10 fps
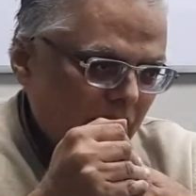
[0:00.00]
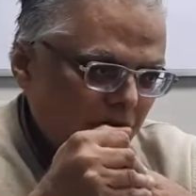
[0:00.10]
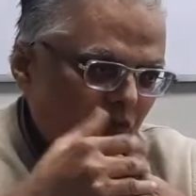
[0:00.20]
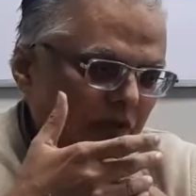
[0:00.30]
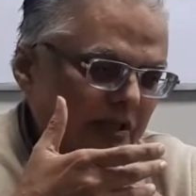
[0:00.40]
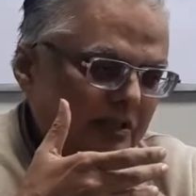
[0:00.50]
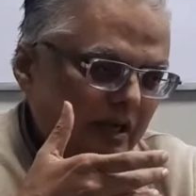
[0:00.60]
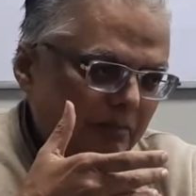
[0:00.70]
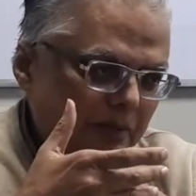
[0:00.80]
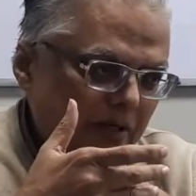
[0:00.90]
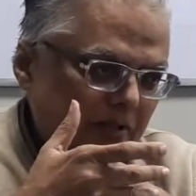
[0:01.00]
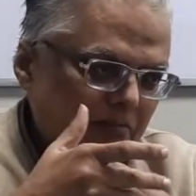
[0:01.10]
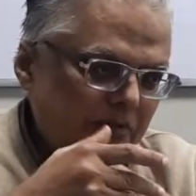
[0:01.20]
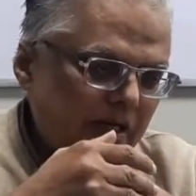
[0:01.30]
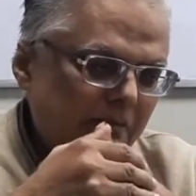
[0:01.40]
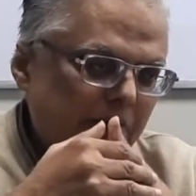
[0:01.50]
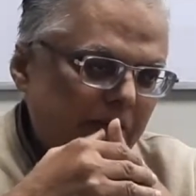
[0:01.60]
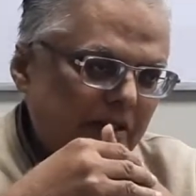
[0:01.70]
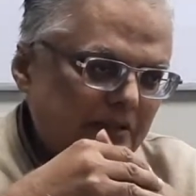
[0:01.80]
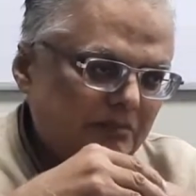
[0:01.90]
Now, what is capitalism?
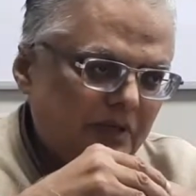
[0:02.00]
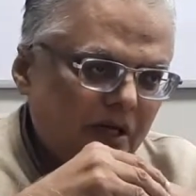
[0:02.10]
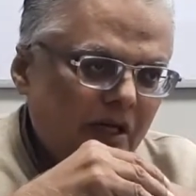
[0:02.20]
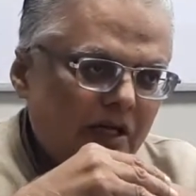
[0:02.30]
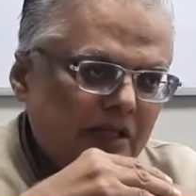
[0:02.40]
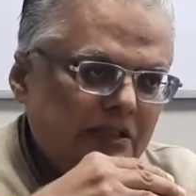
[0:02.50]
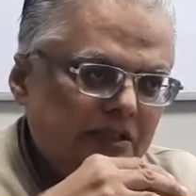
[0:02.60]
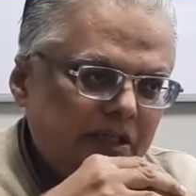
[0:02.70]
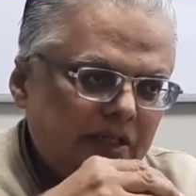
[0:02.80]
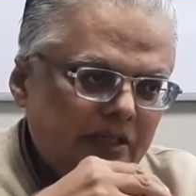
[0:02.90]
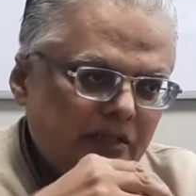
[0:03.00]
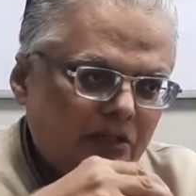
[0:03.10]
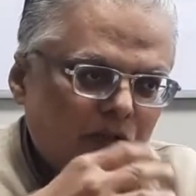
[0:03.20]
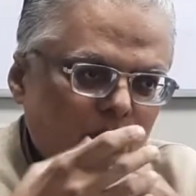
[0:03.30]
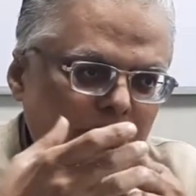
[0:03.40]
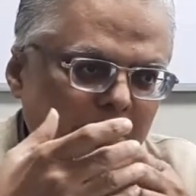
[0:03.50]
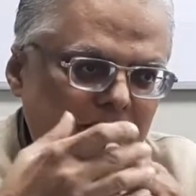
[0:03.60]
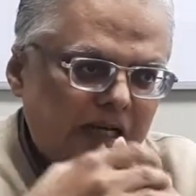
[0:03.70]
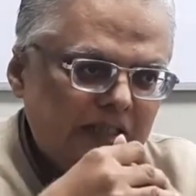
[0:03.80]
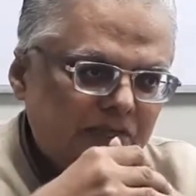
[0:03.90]
Capitalism is the growth and
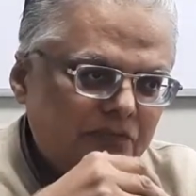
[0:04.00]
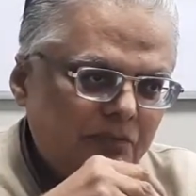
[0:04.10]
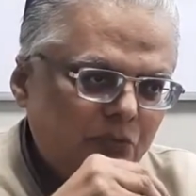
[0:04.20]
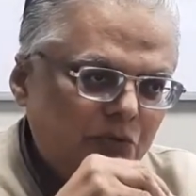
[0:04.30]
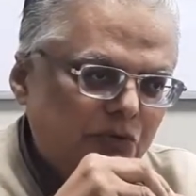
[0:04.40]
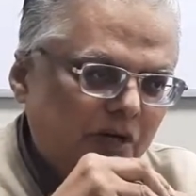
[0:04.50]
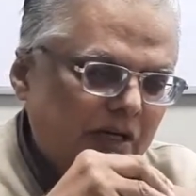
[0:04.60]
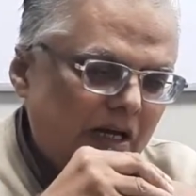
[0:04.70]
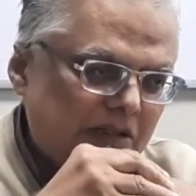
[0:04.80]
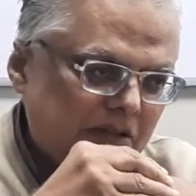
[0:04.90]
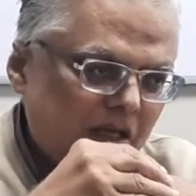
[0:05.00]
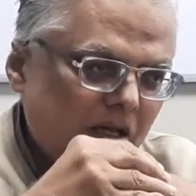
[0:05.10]
rise of the bourgeois class.